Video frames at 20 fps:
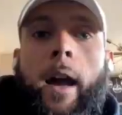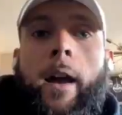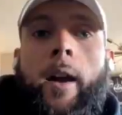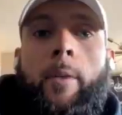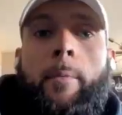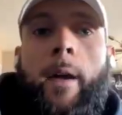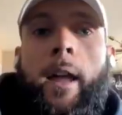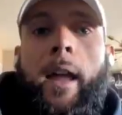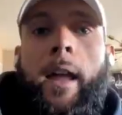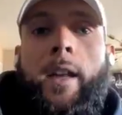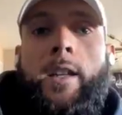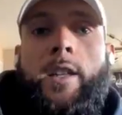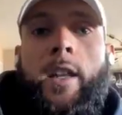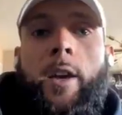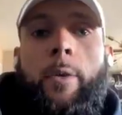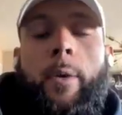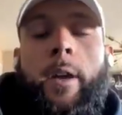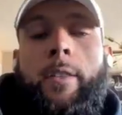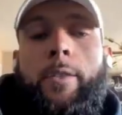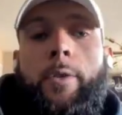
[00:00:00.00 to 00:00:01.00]
know, I hired my
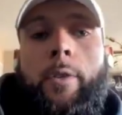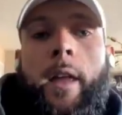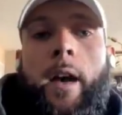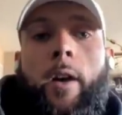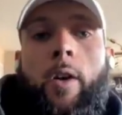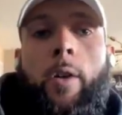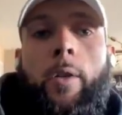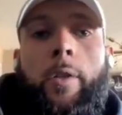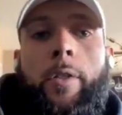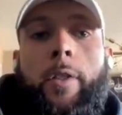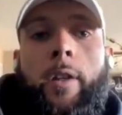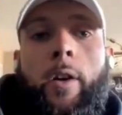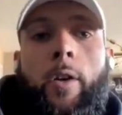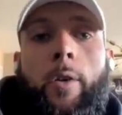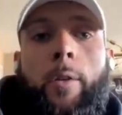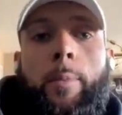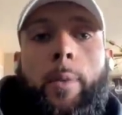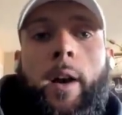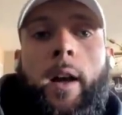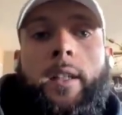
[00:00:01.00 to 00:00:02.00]
agent, went through that
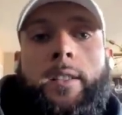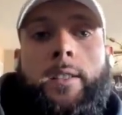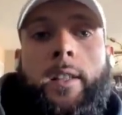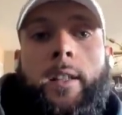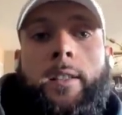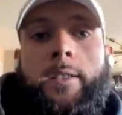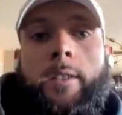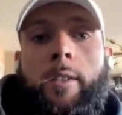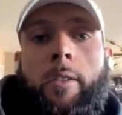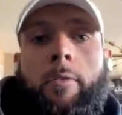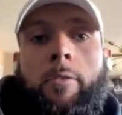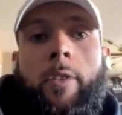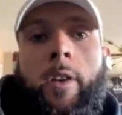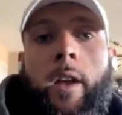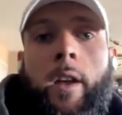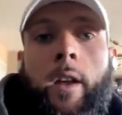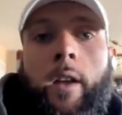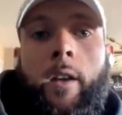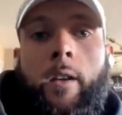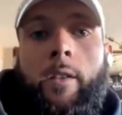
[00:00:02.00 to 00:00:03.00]
whole process
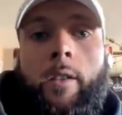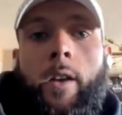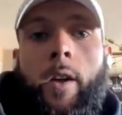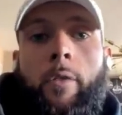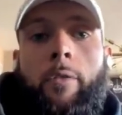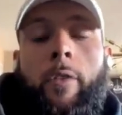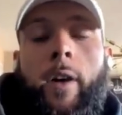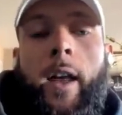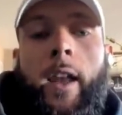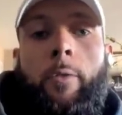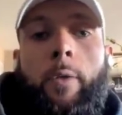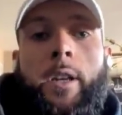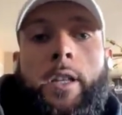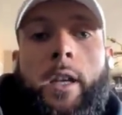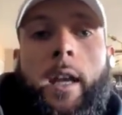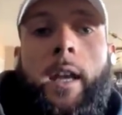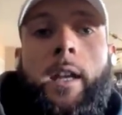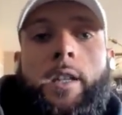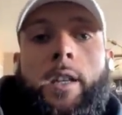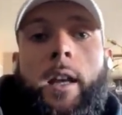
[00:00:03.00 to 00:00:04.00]
of, you know, finding which
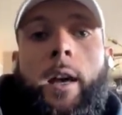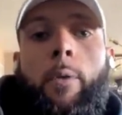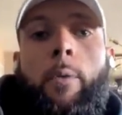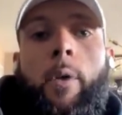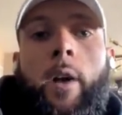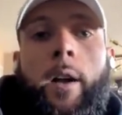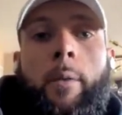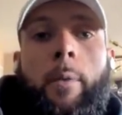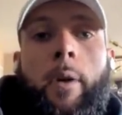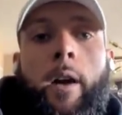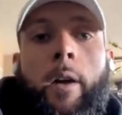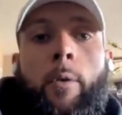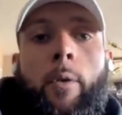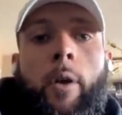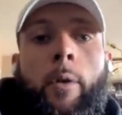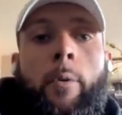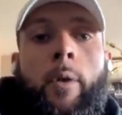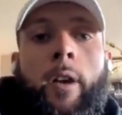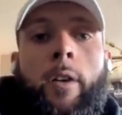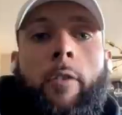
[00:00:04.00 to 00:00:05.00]
agent I want
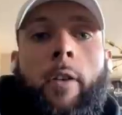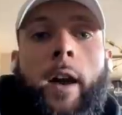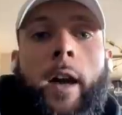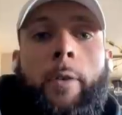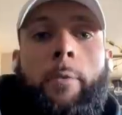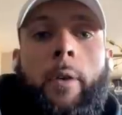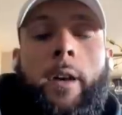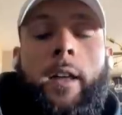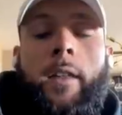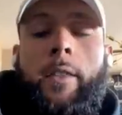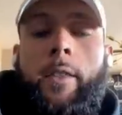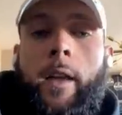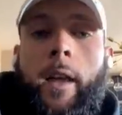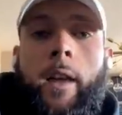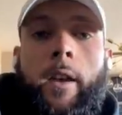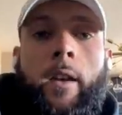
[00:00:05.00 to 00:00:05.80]
to ride with.